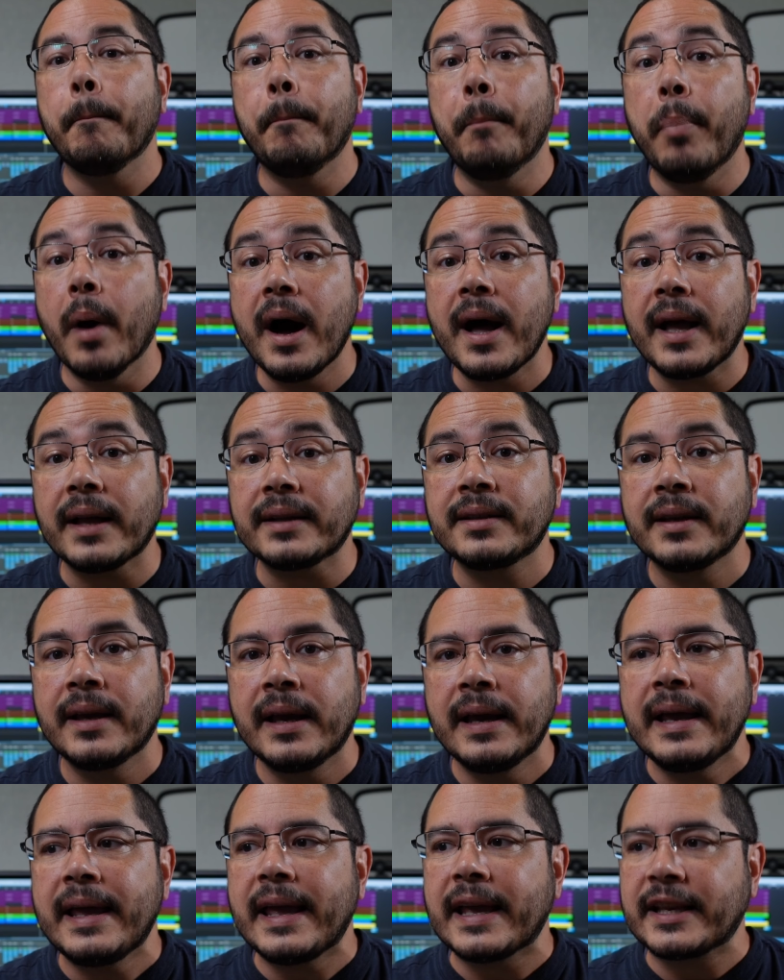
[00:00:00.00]
But
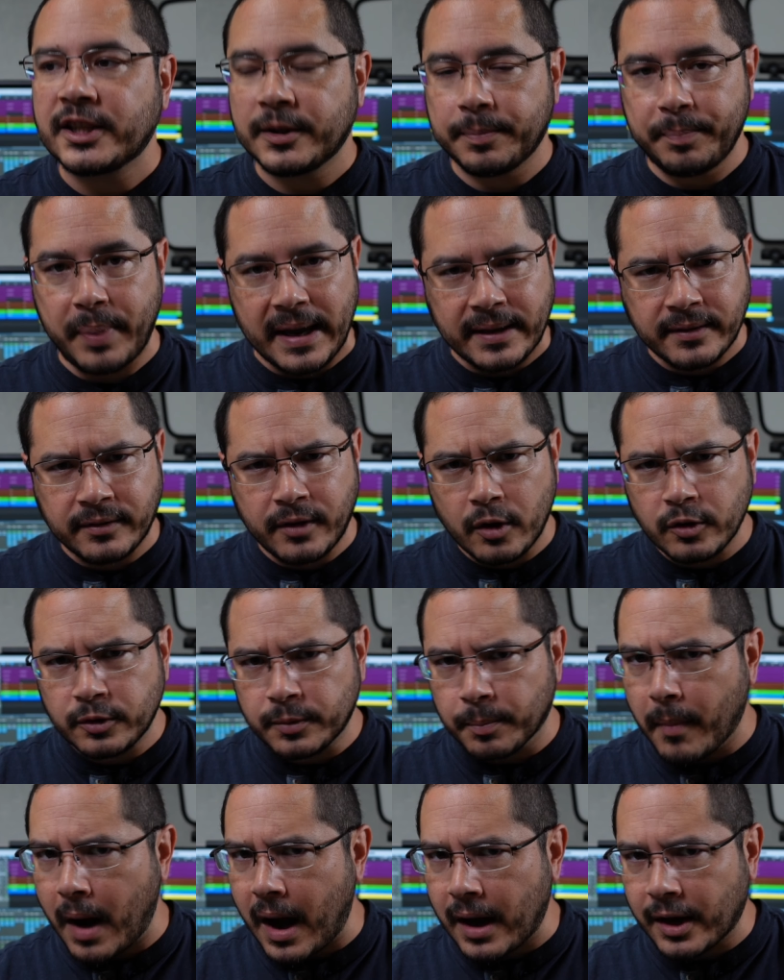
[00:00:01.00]
expect those
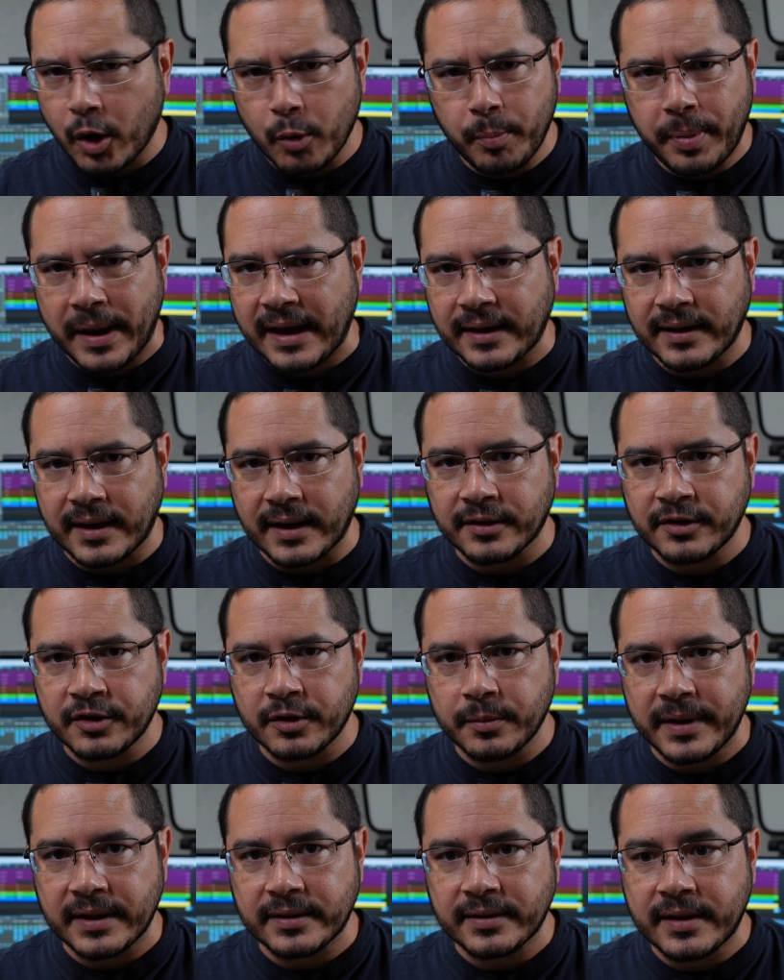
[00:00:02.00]
mono panned
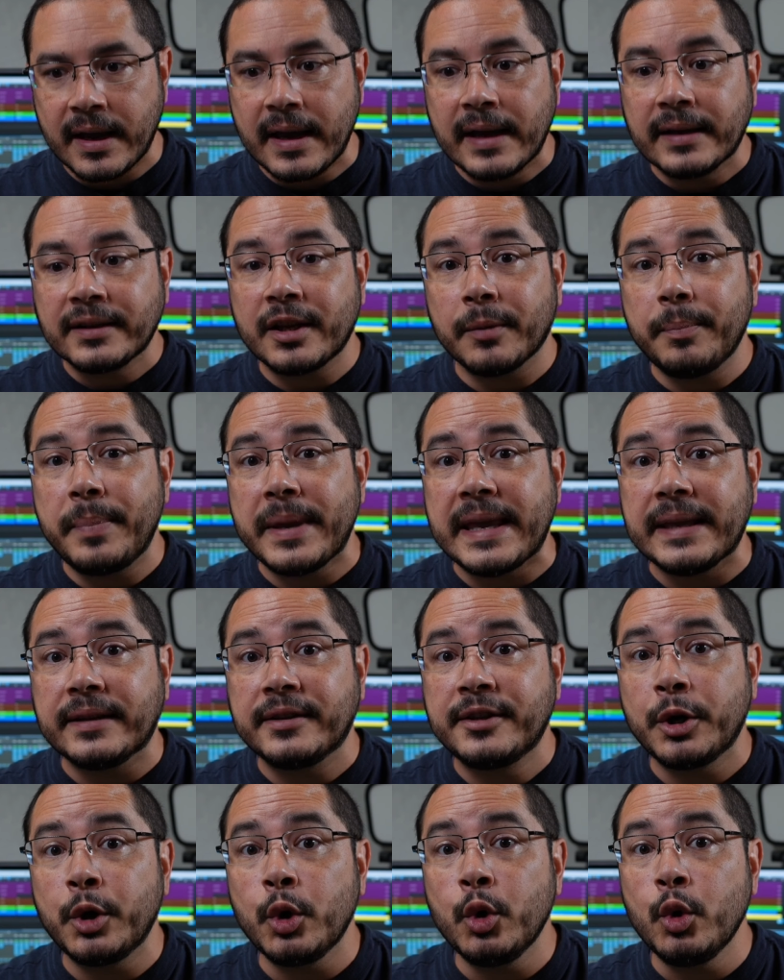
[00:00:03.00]
instruments to be
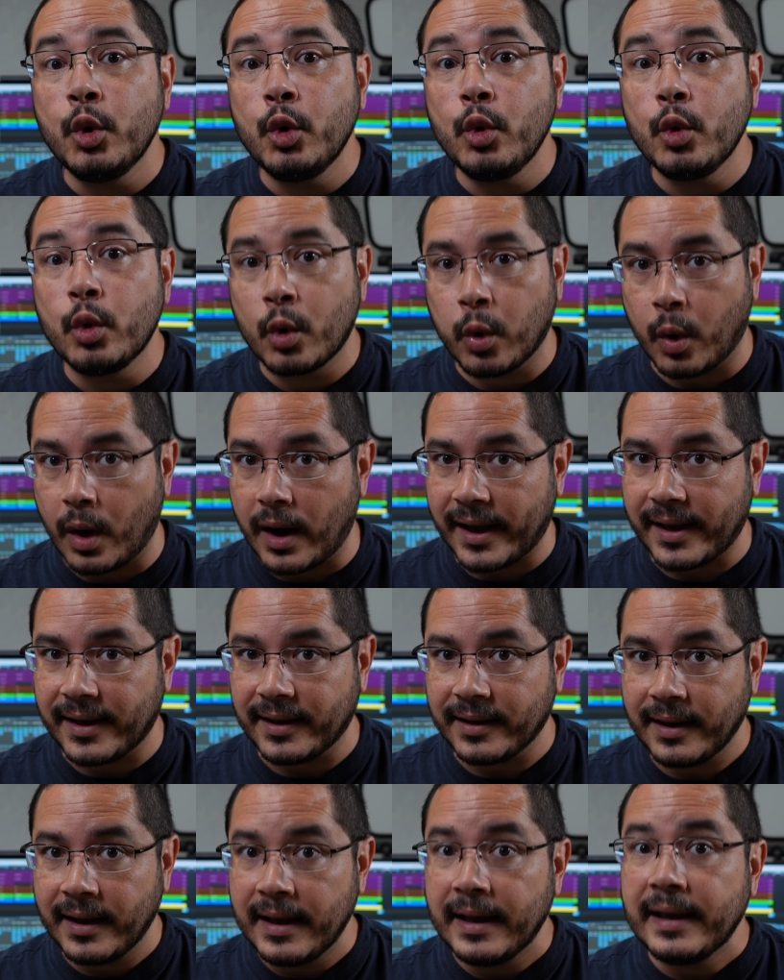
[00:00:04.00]
too
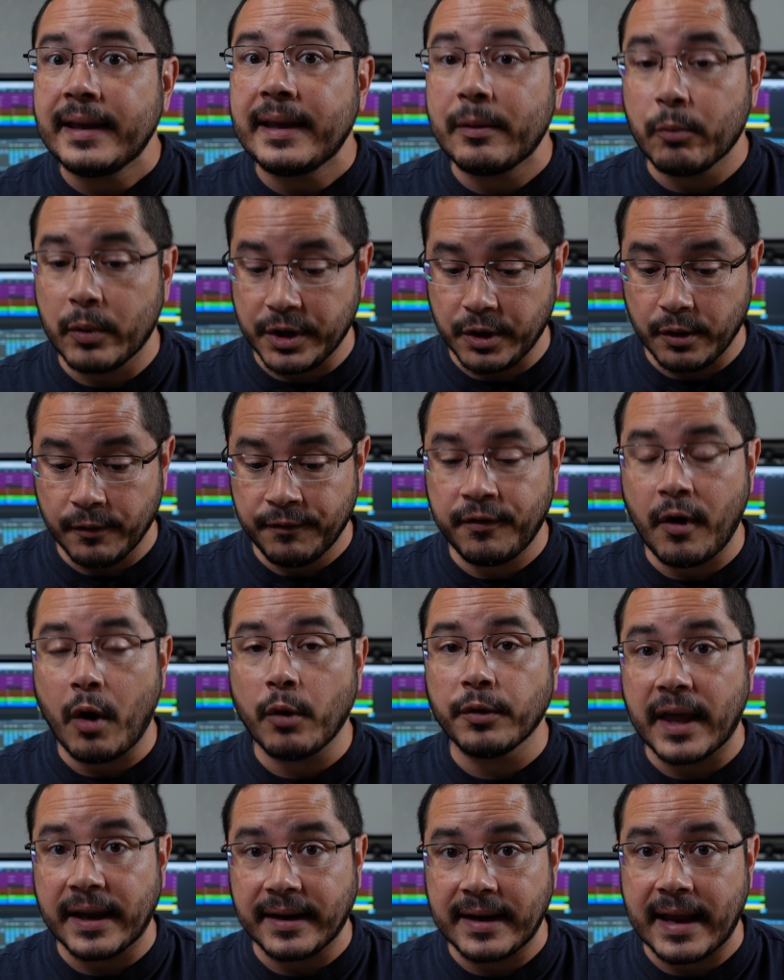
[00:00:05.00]
quiet when you
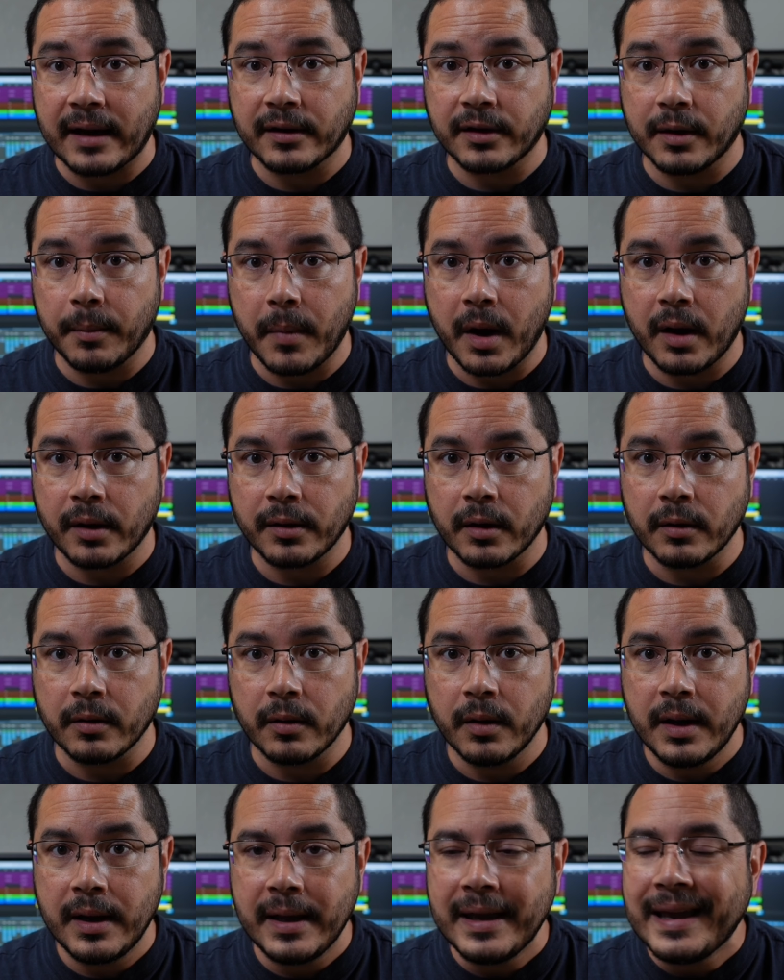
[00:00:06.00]
fold that down to
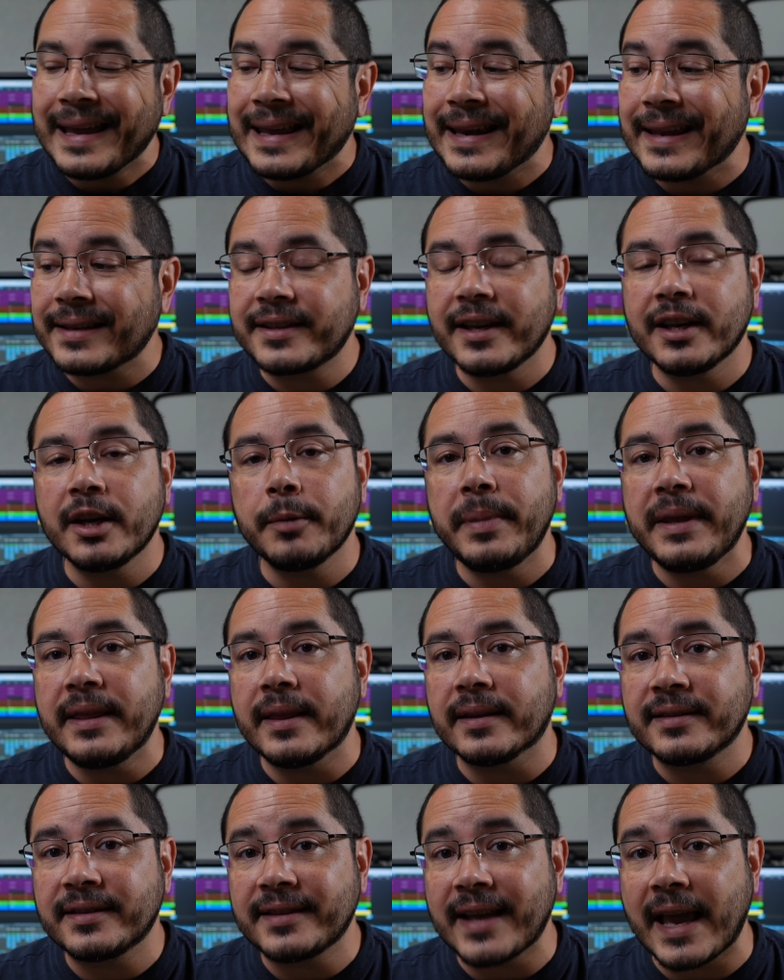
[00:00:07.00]
mono. And it's going to be the
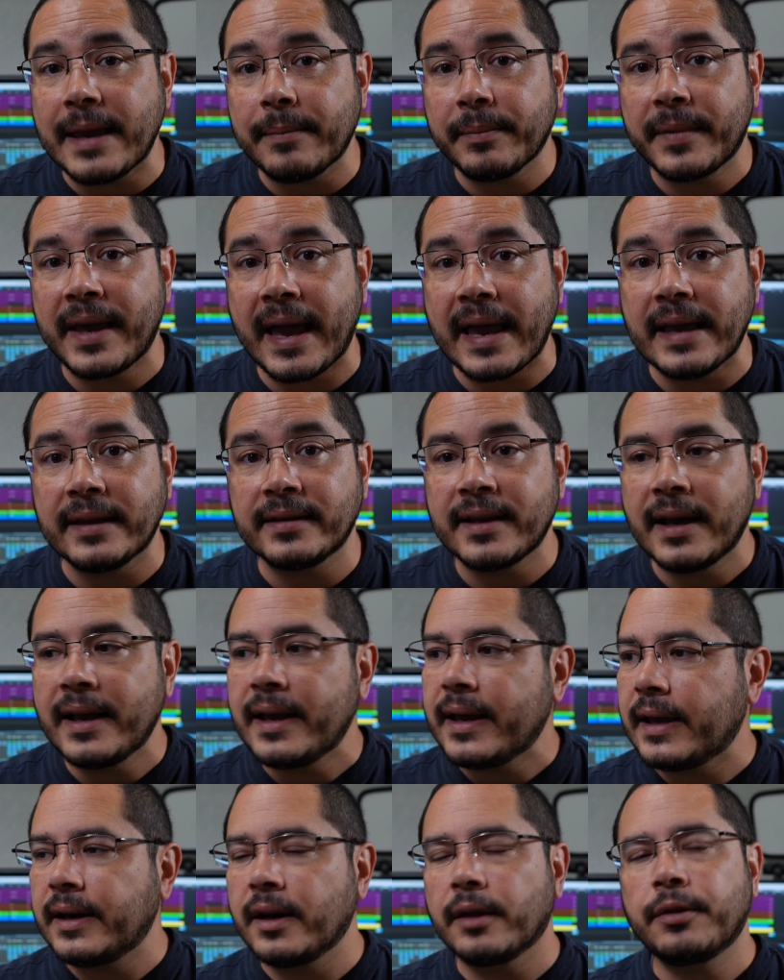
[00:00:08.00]
same case
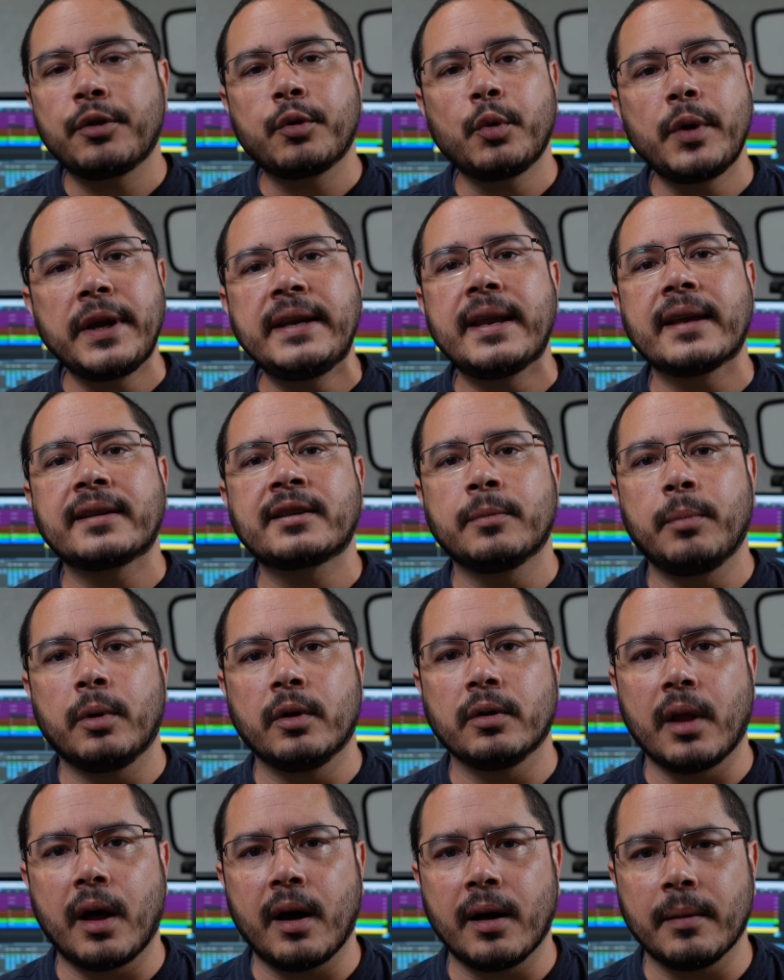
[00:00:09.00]
in a 3
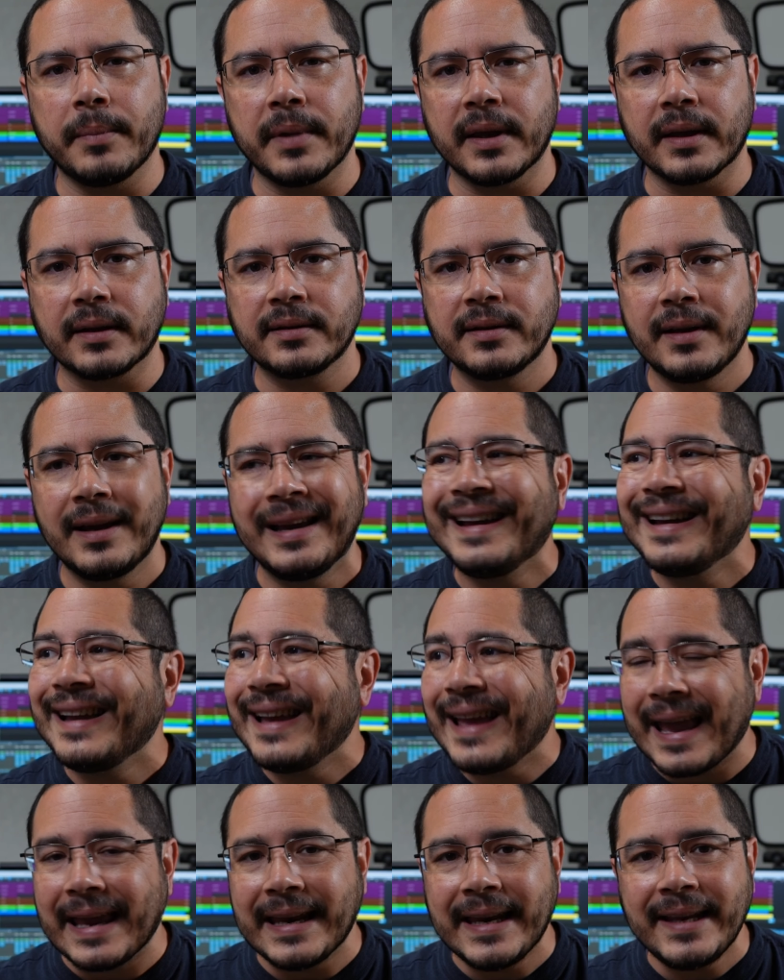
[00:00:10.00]
decibel law mix.
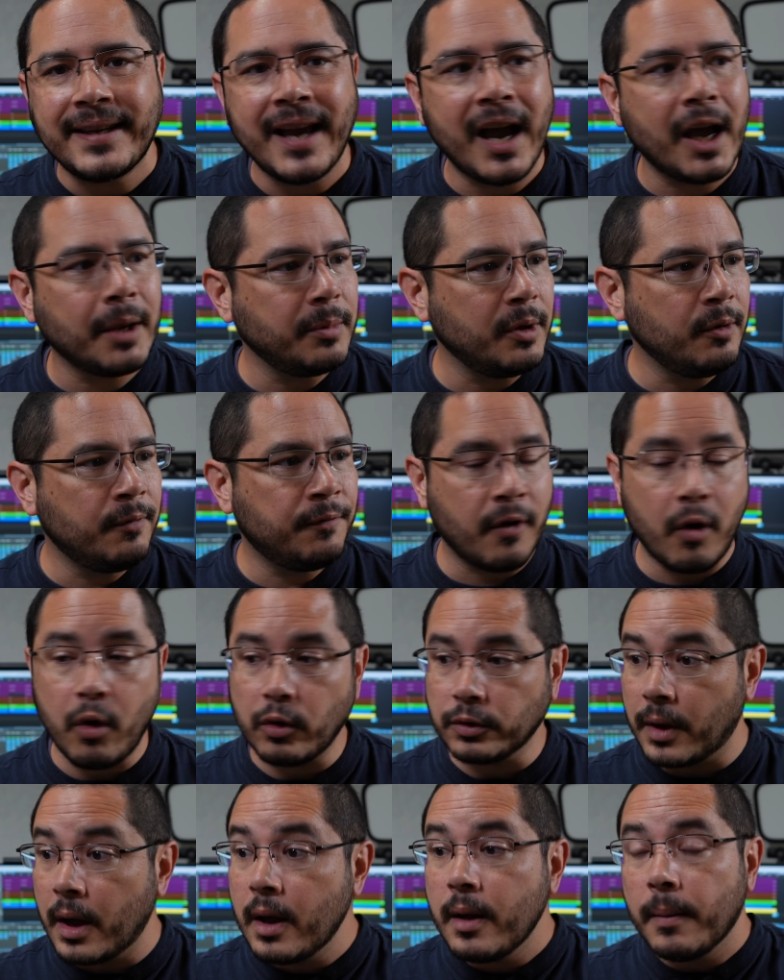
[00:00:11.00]
Anytime you
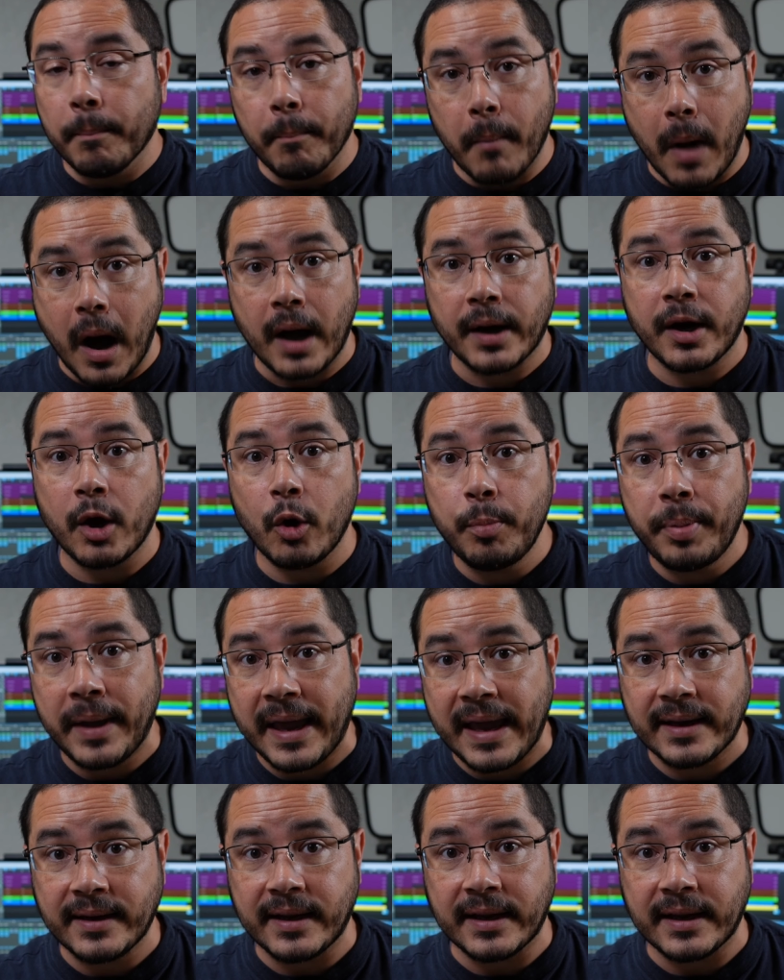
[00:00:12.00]
fold mono panned